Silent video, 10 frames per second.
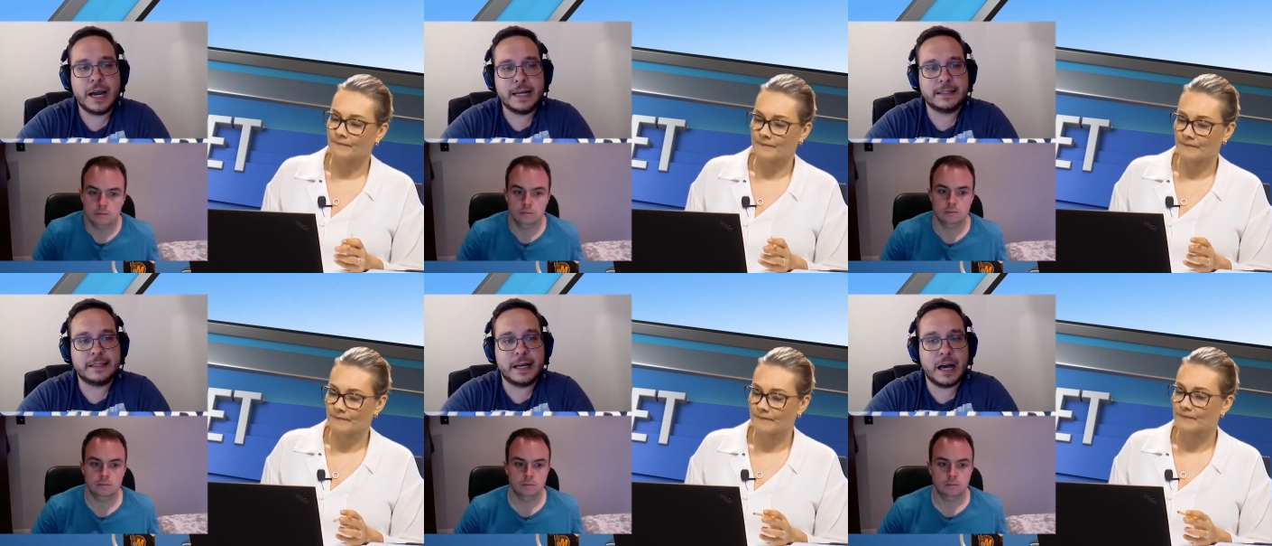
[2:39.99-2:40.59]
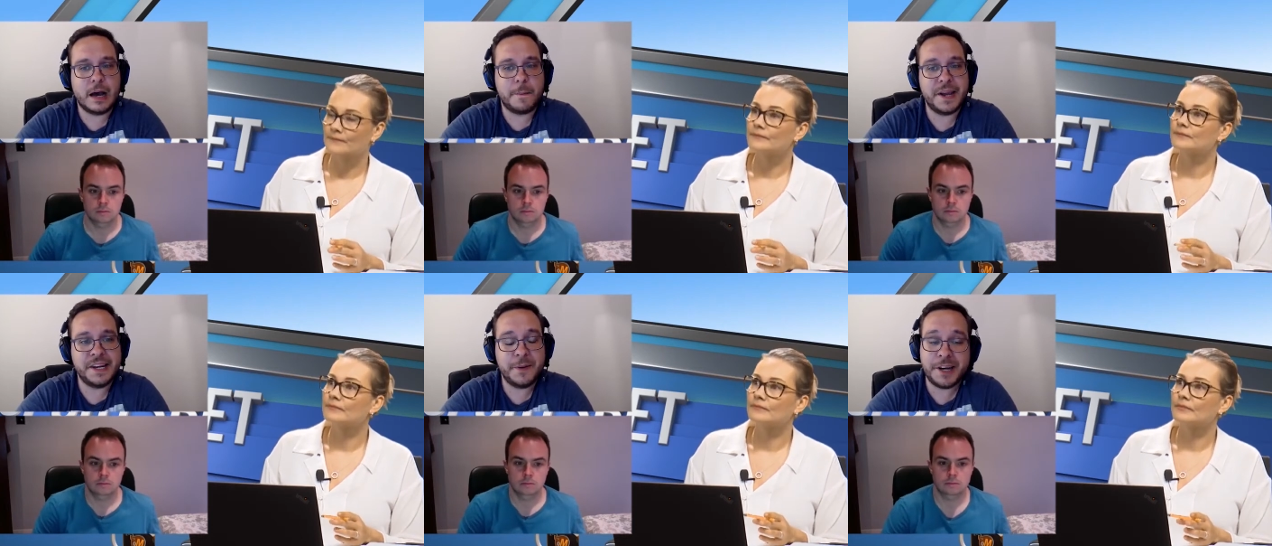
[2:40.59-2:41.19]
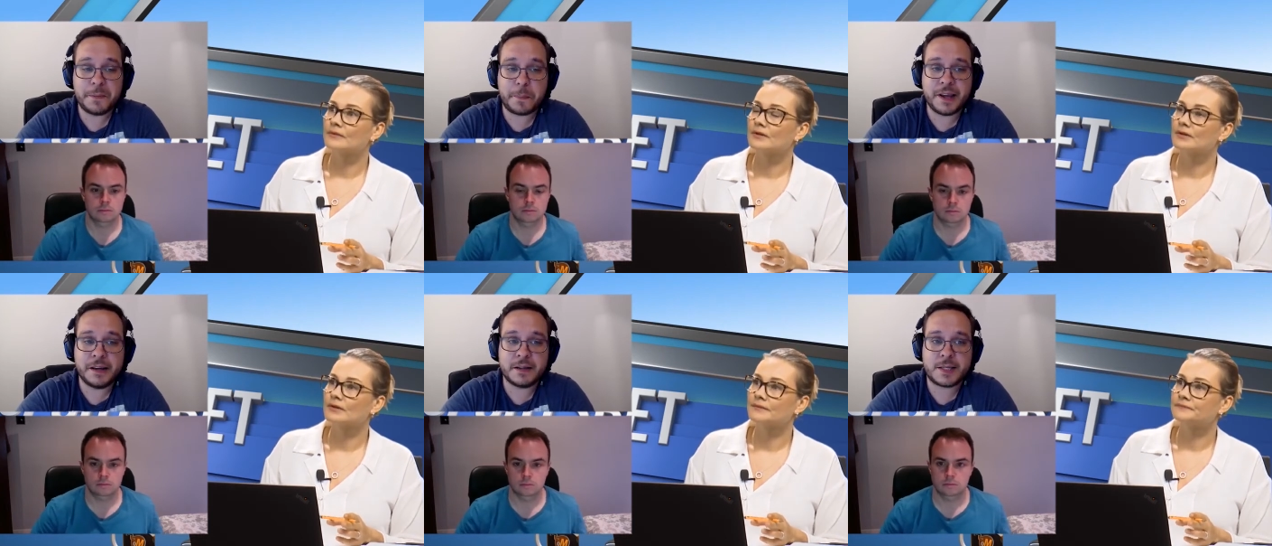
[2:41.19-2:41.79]
Speaker 1: And uh, many, many
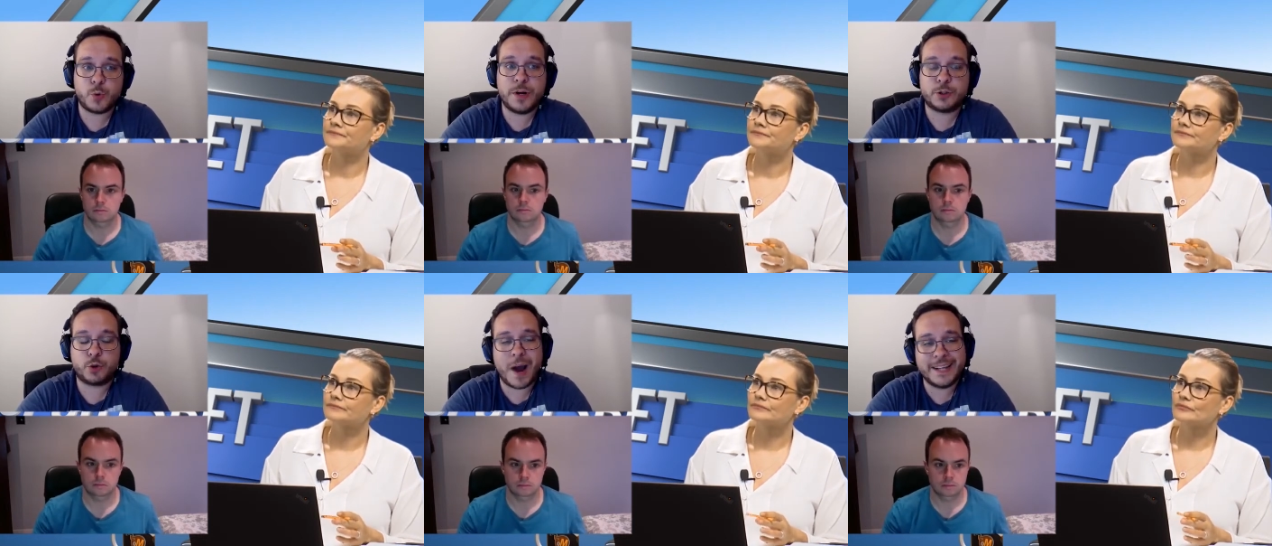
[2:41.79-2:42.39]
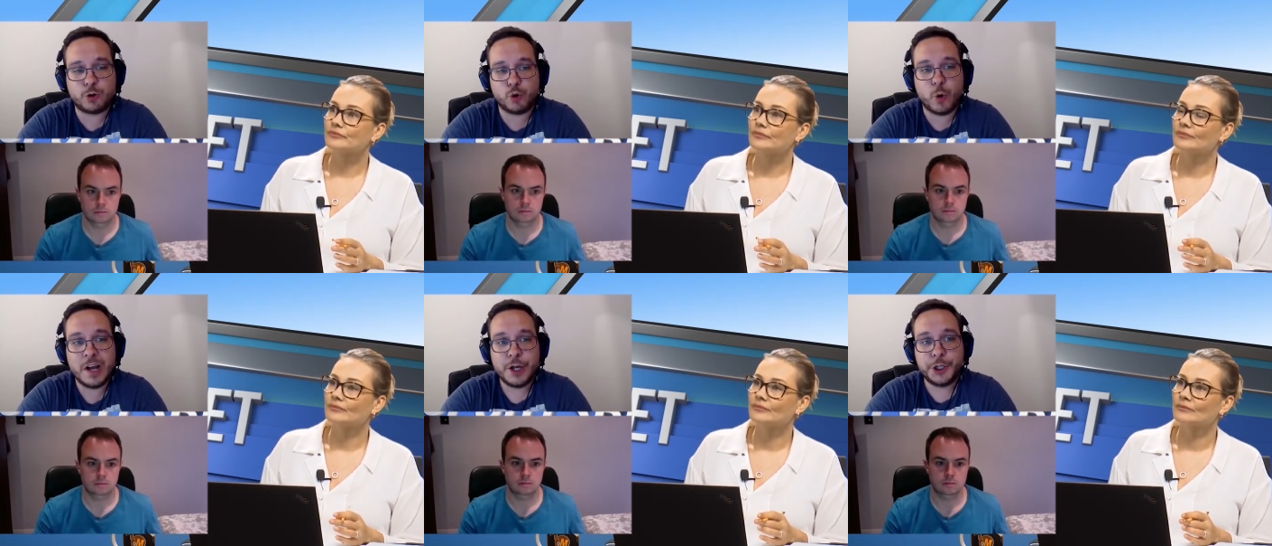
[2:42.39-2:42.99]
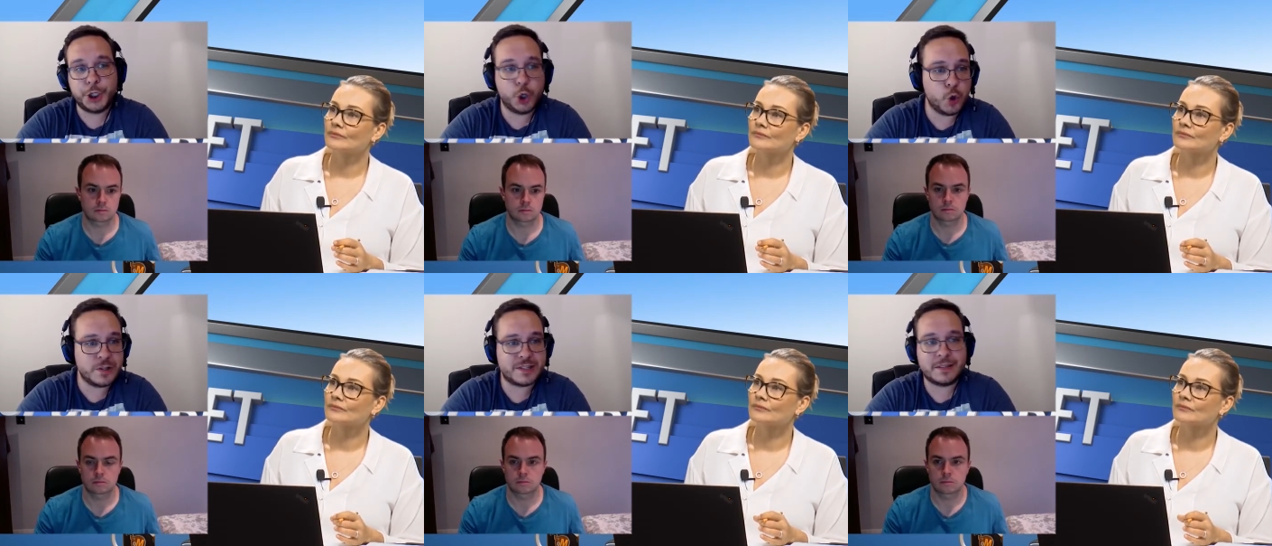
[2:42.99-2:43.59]
players will try to
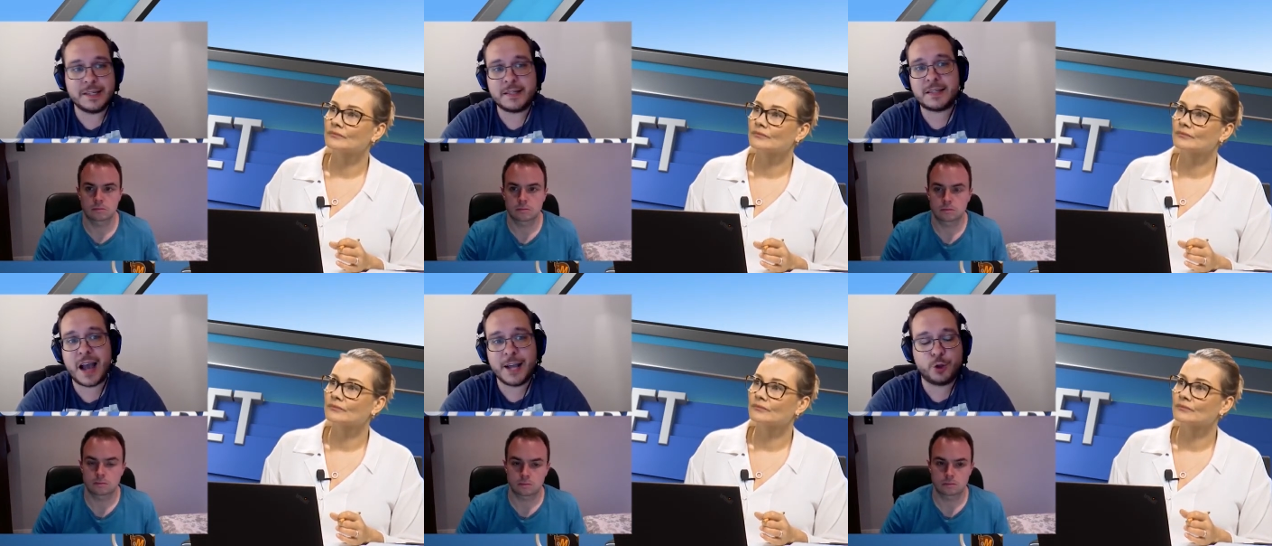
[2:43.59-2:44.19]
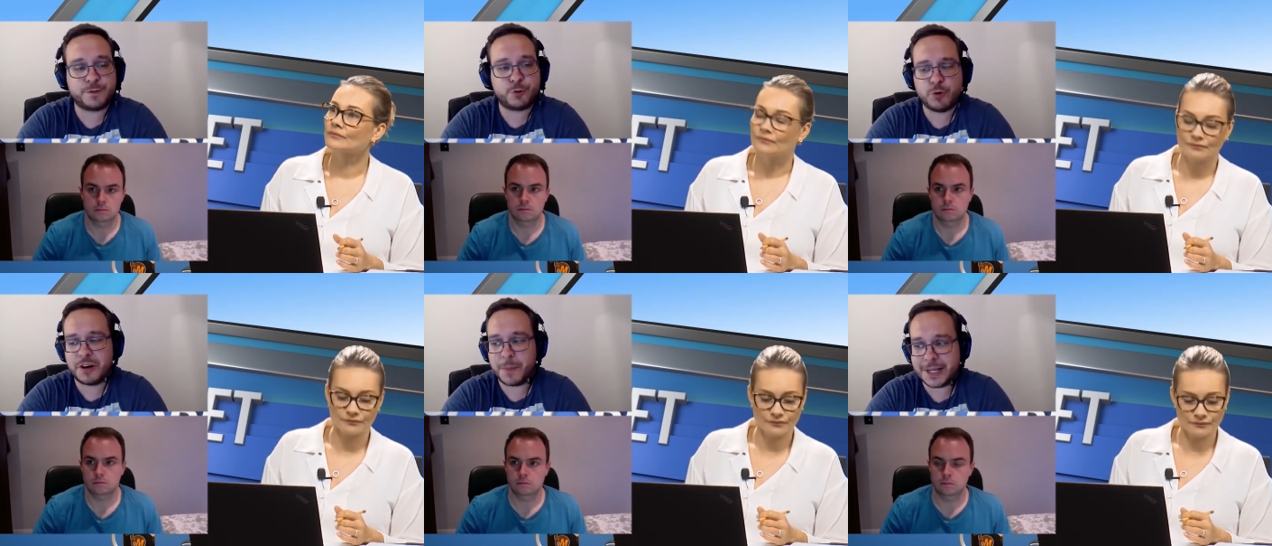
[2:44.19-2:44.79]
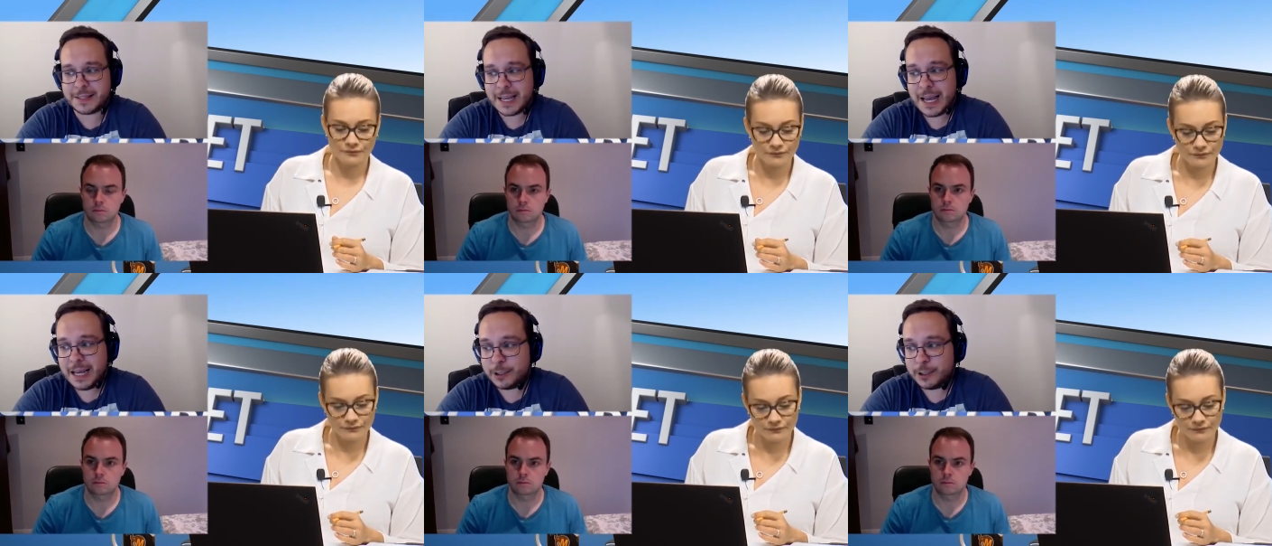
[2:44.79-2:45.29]
use this kind of tournaments